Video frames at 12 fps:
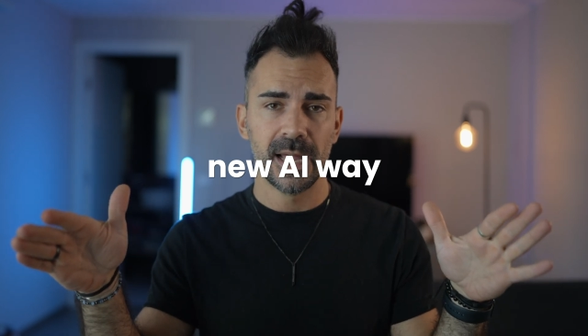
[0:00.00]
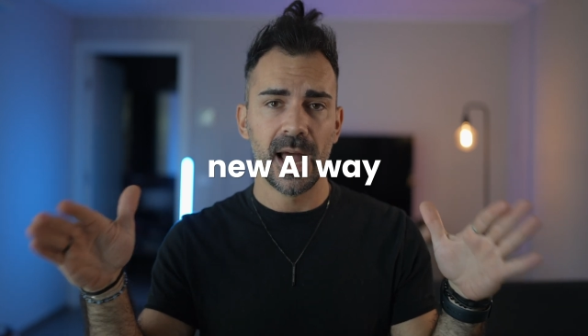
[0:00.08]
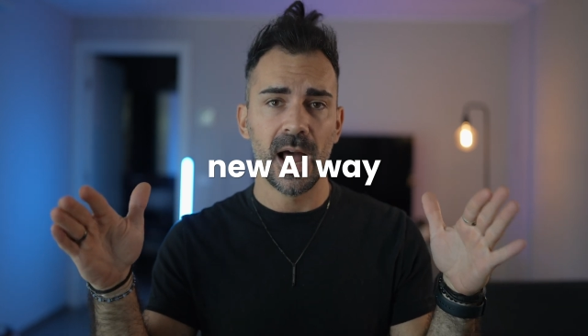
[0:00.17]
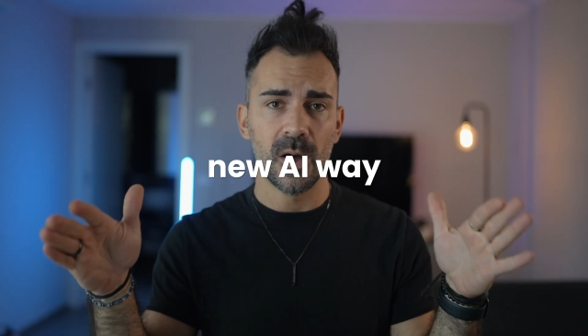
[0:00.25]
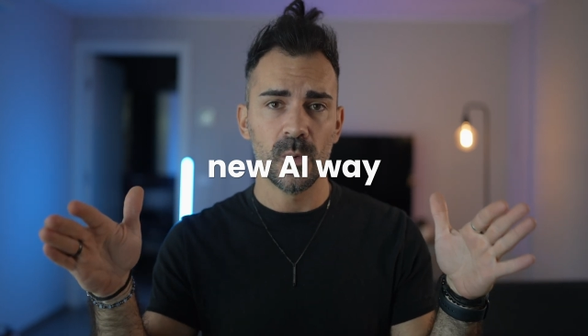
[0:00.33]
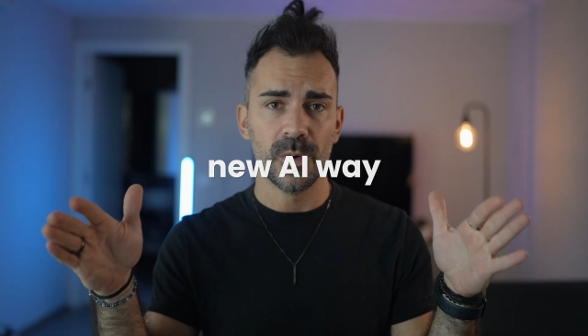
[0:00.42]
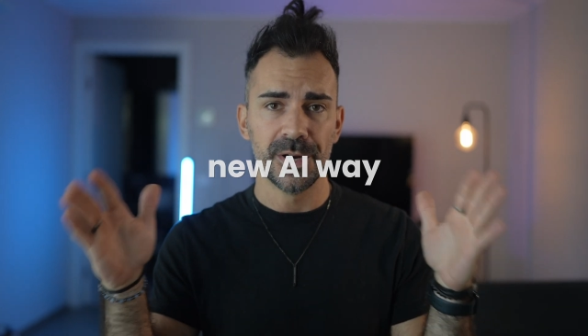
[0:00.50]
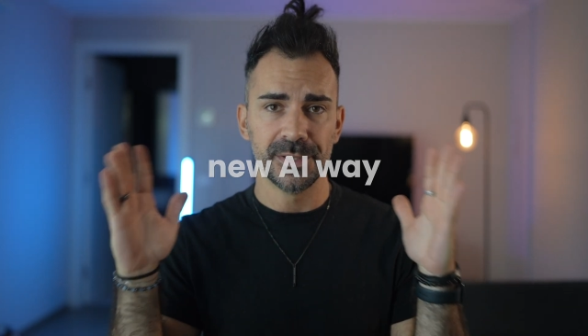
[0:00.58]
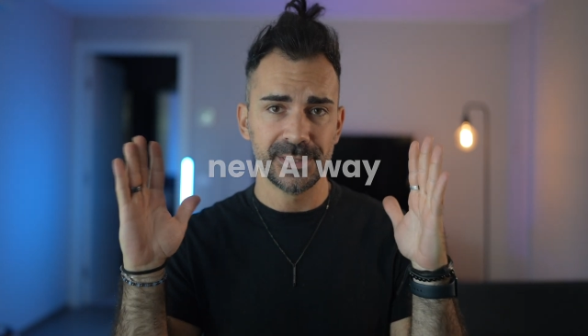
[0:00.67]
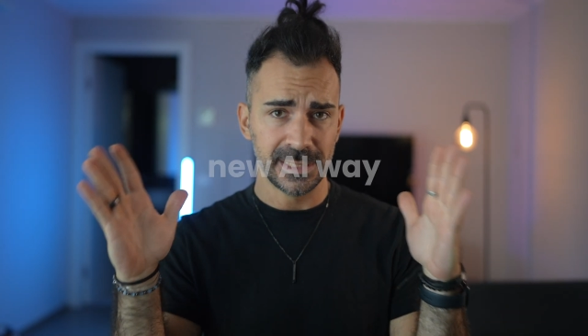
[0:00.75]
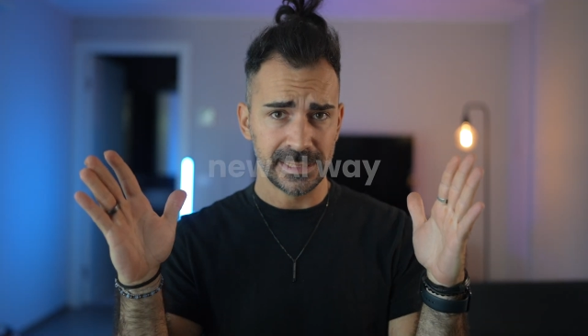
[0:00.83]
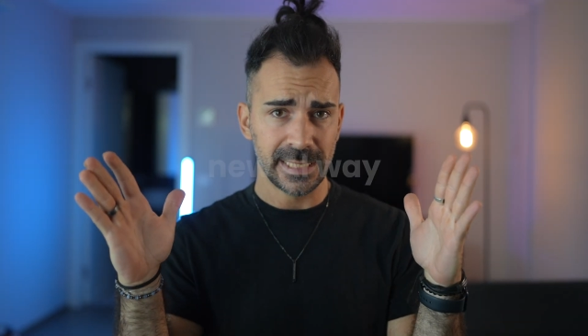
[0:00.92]
our
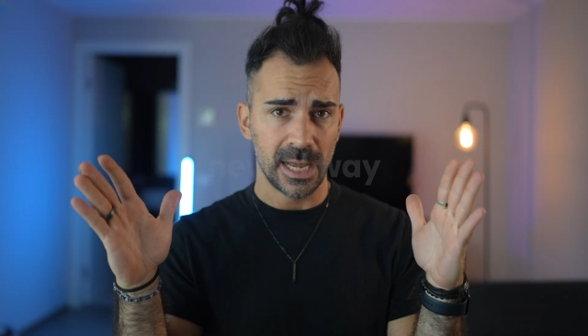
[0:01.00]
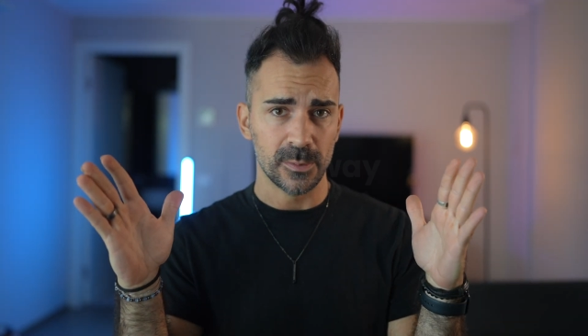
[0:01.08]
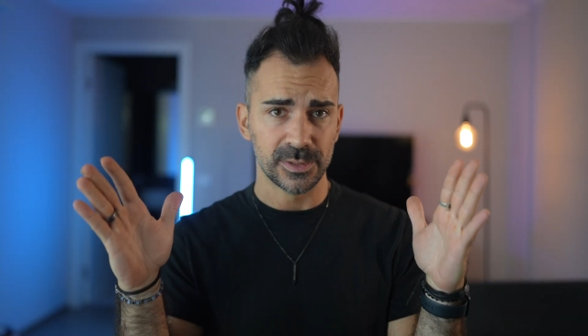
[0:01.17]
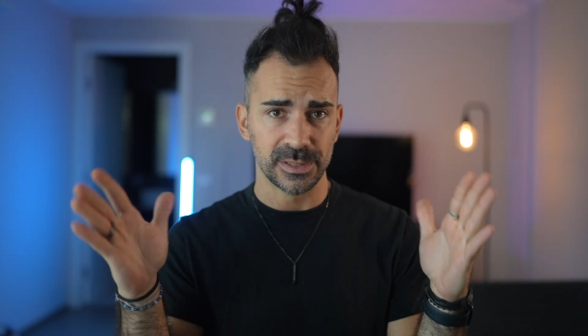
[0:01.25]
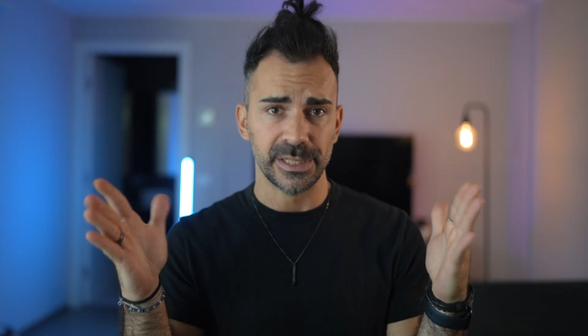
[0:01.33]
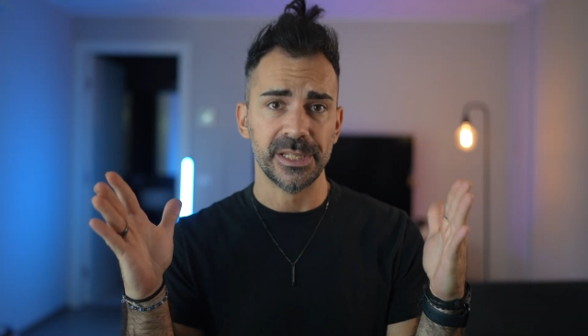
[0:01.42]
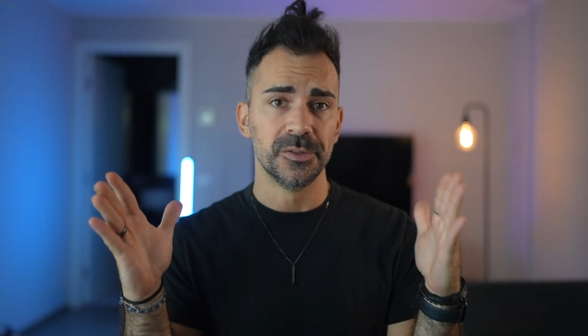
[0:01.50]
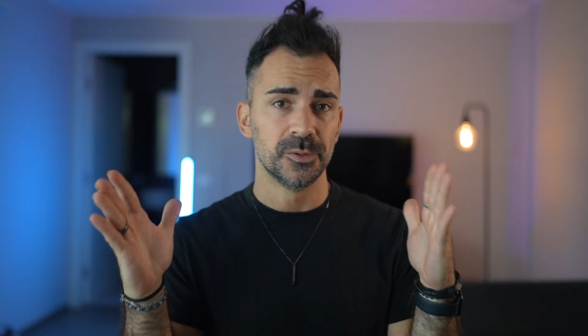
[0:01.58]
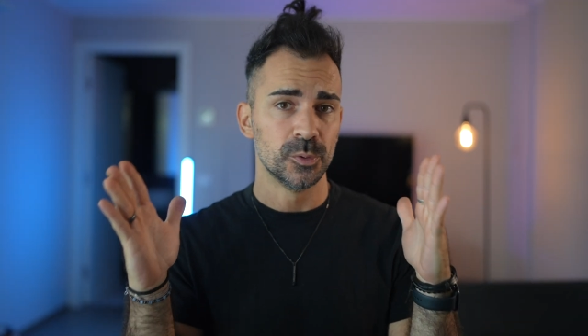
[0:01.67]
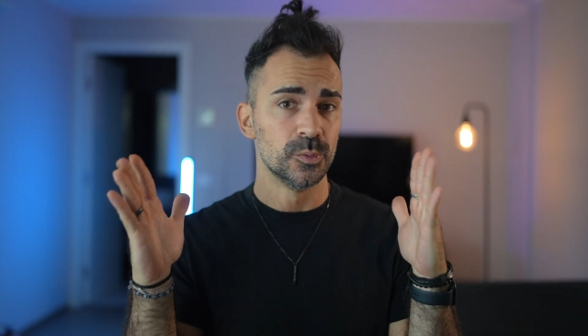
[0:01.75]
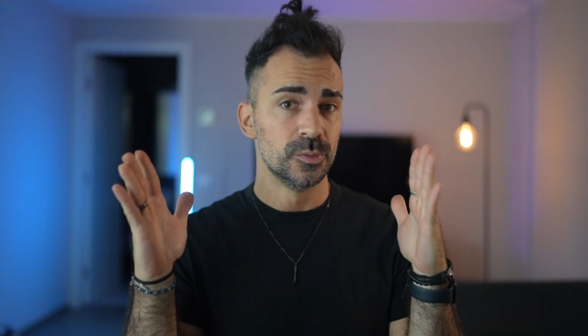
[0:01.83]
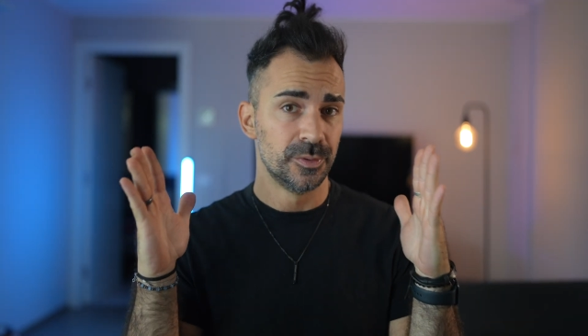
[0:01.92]
10,000
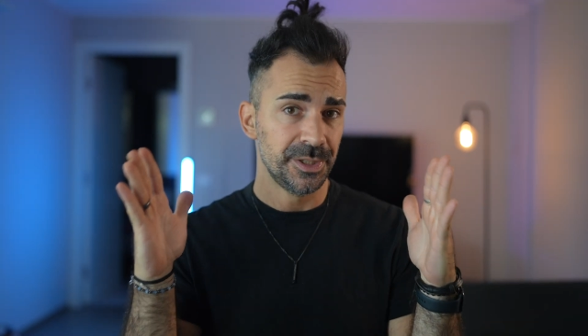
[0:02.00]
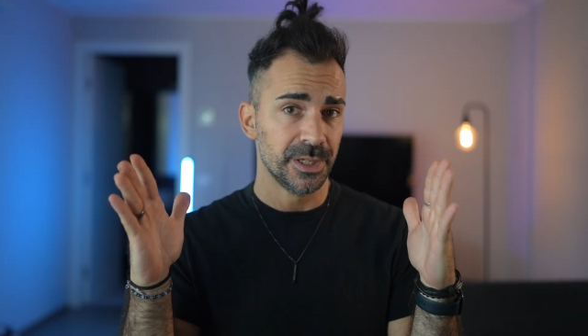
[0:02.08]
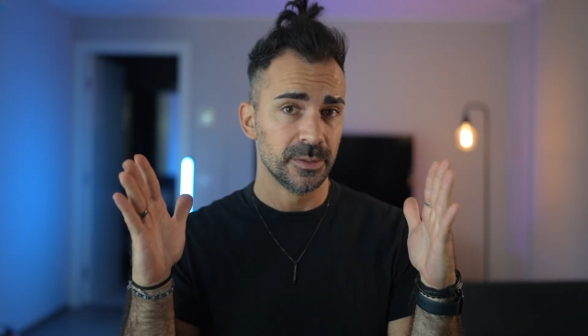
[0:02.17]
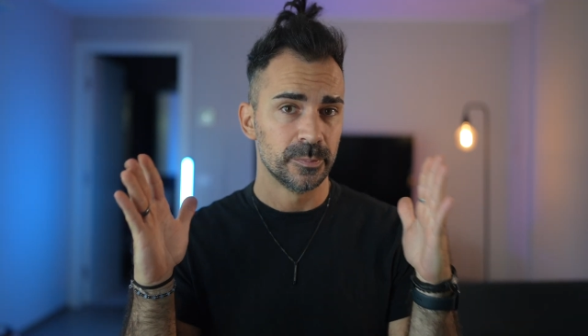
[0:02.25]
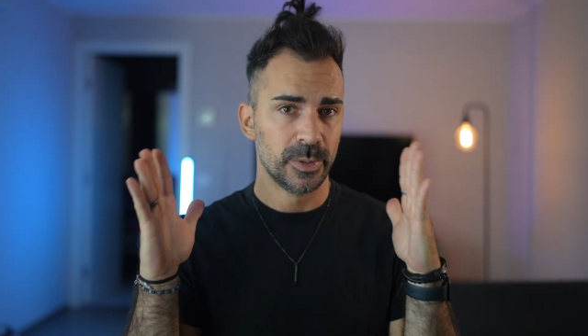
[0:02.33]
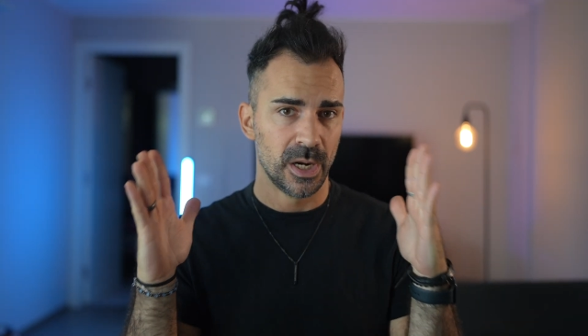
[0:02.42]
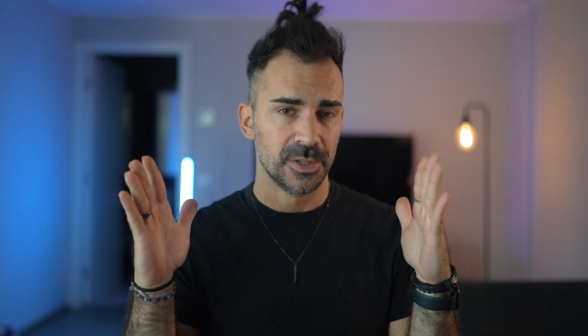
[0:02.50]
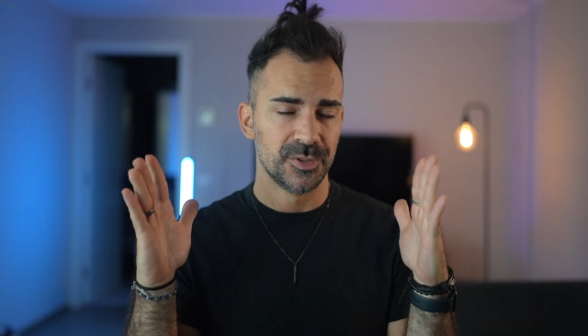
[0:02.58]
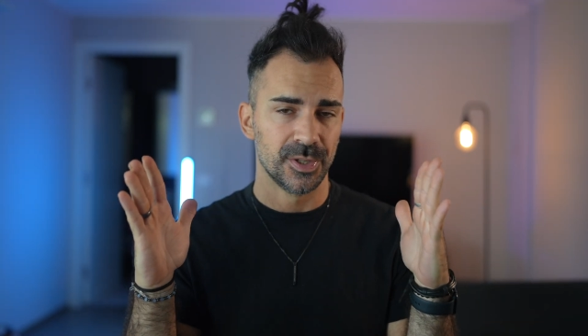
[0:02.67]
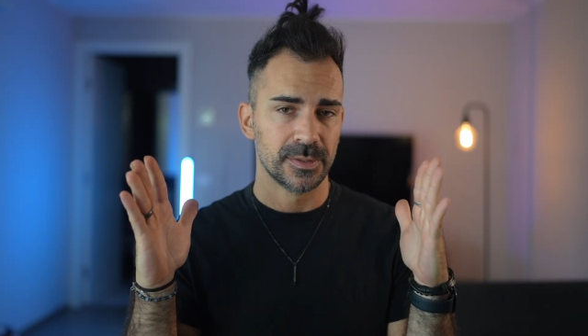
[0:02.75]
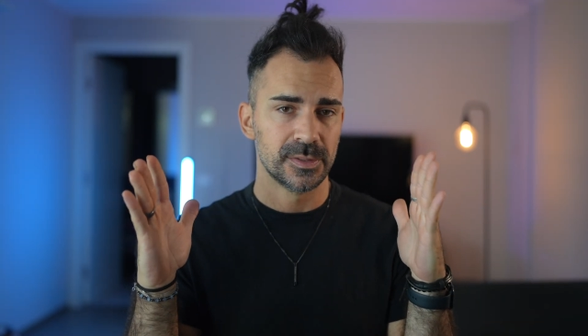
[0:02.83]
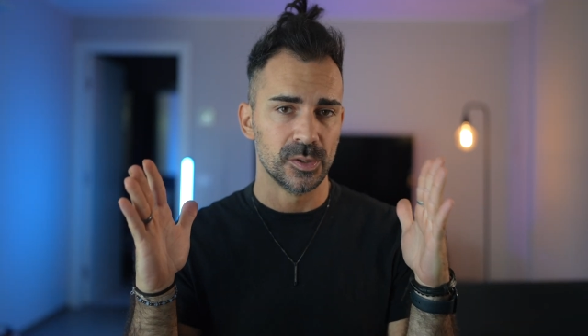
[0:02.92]
into real projects.